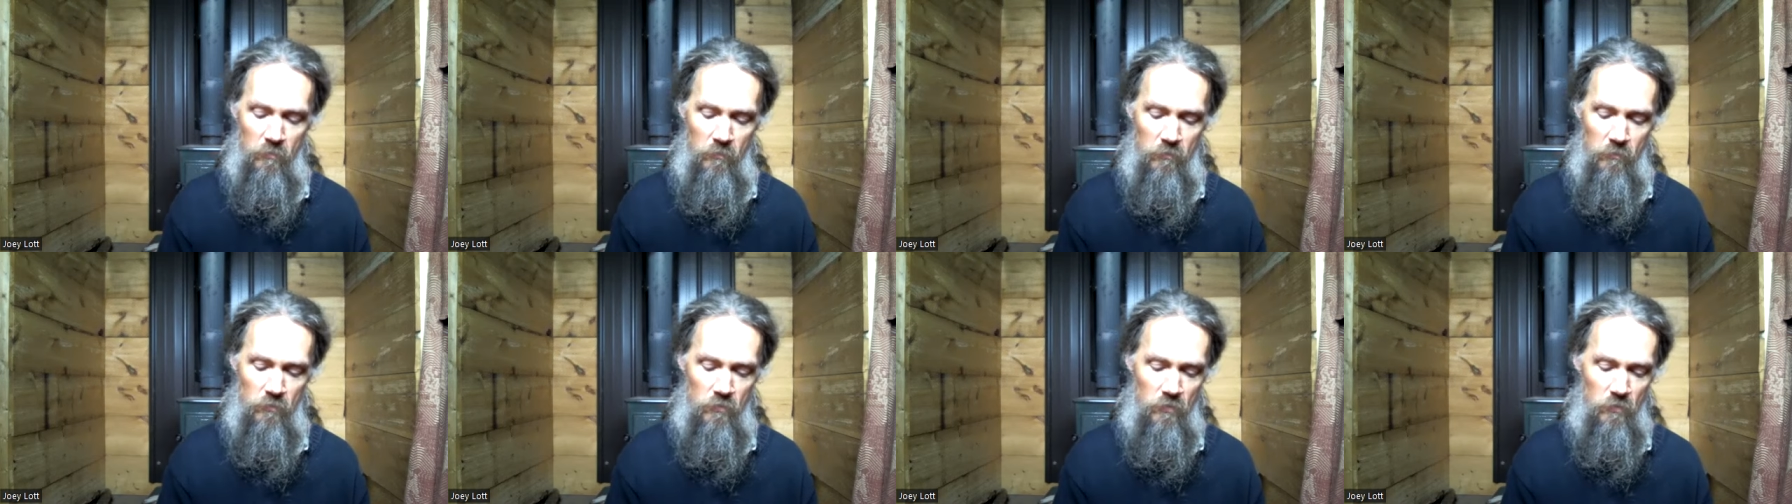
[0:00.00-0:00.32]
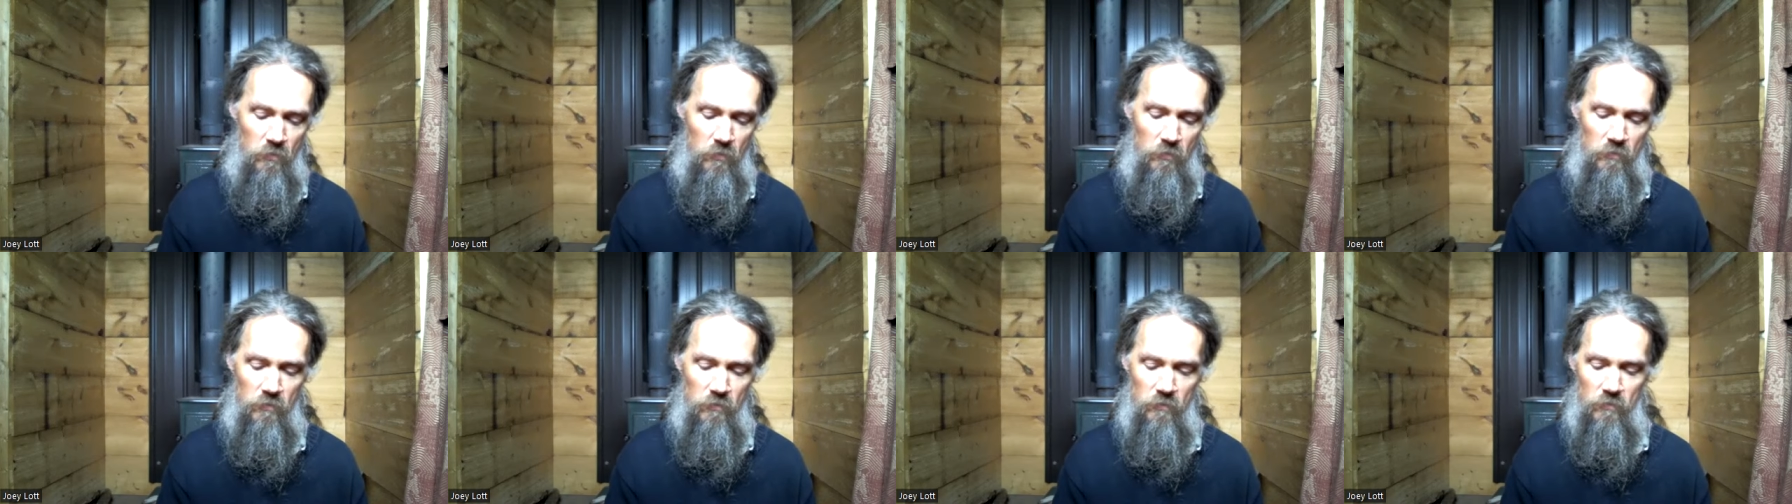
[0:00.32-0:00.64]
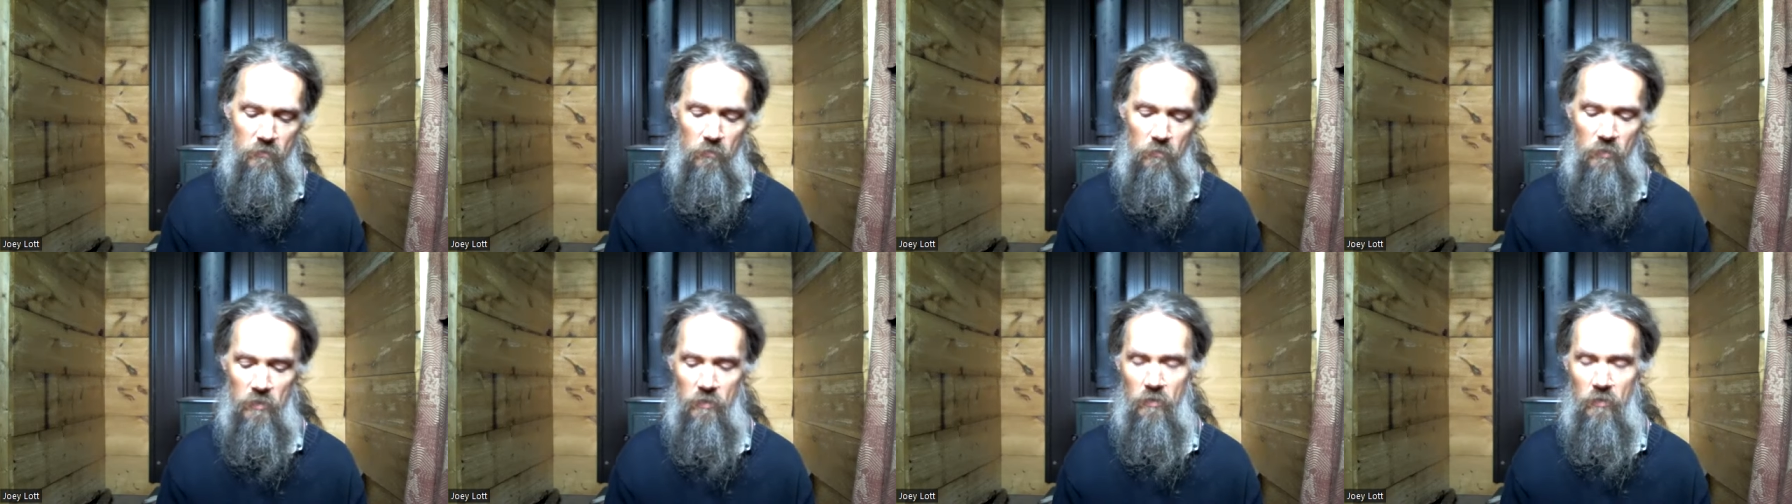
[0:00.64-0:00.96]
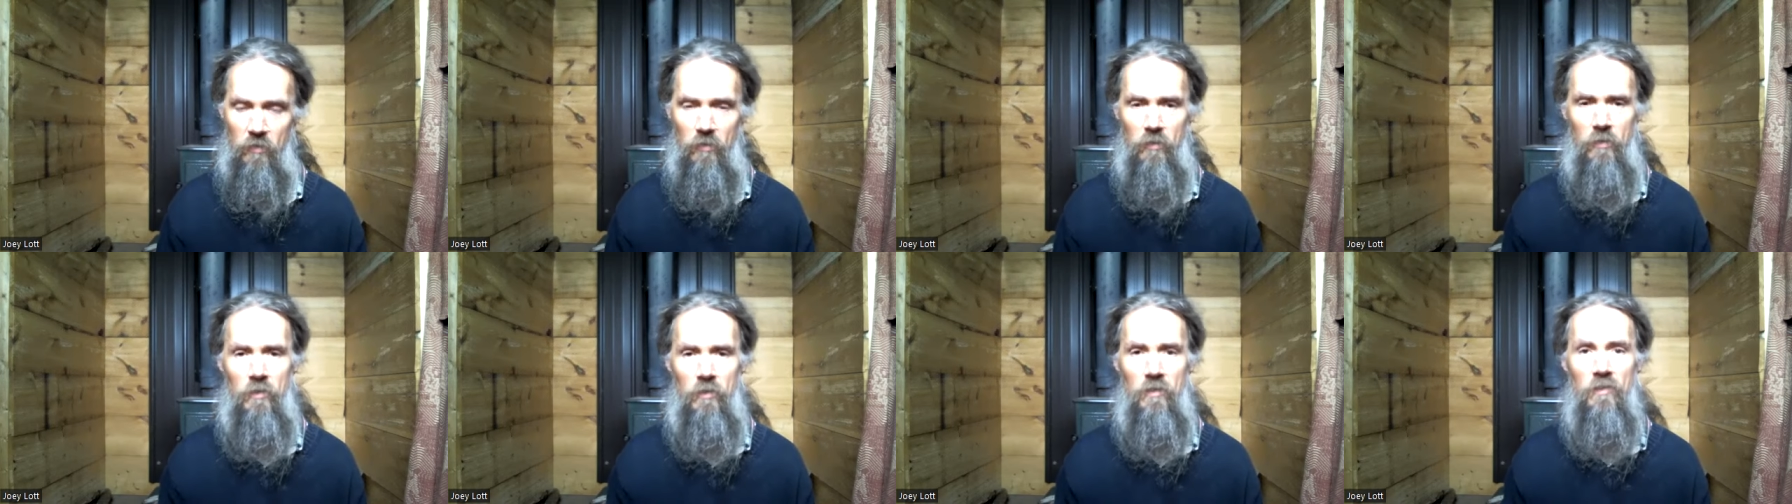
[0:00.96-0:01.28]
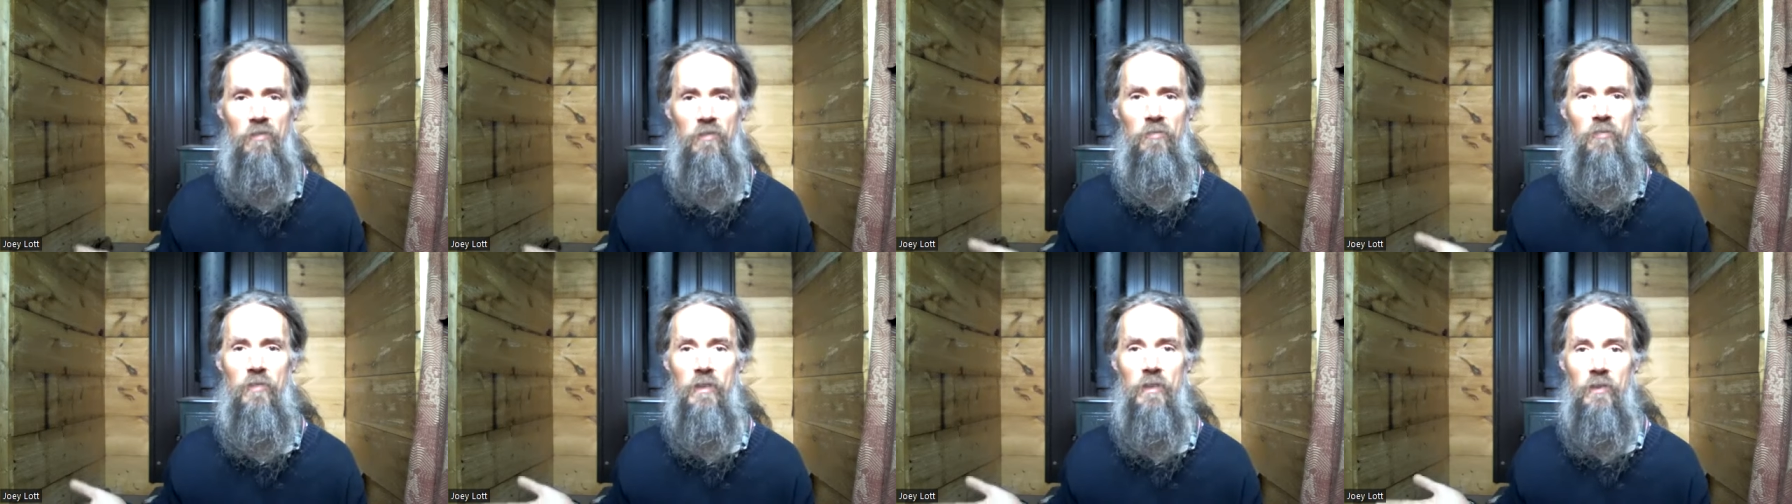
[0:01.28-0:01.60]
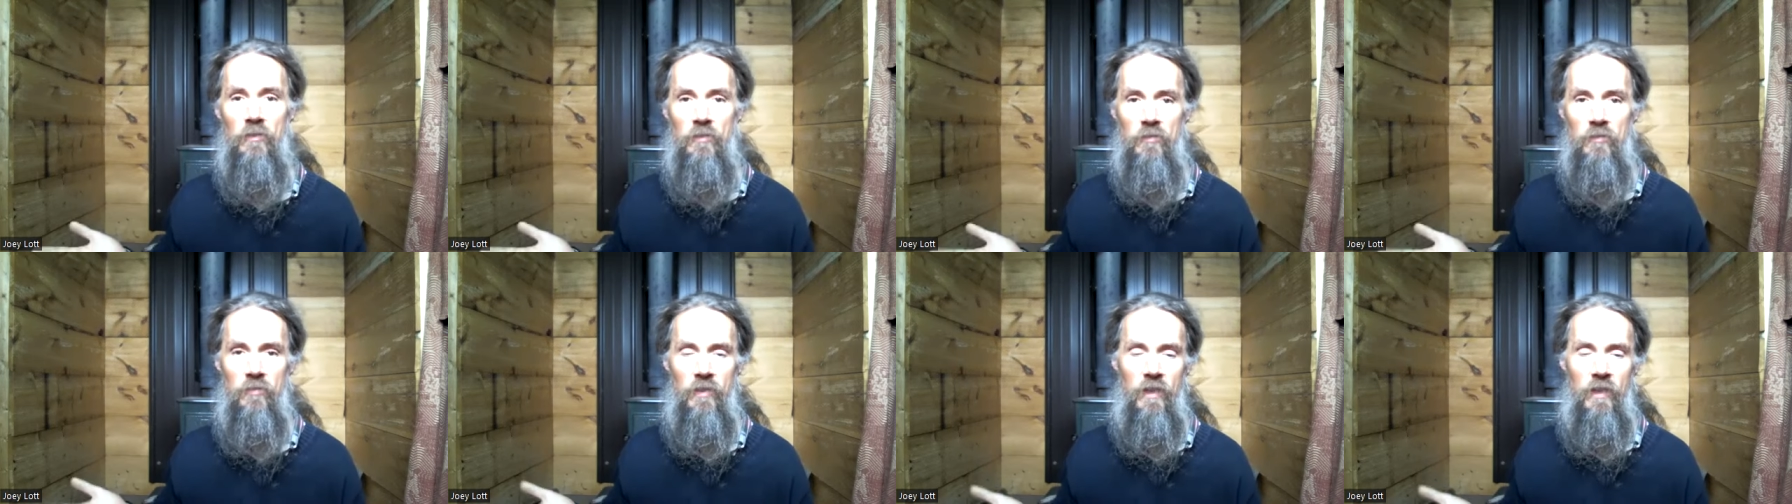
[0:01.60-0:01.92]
So it's we call it a field of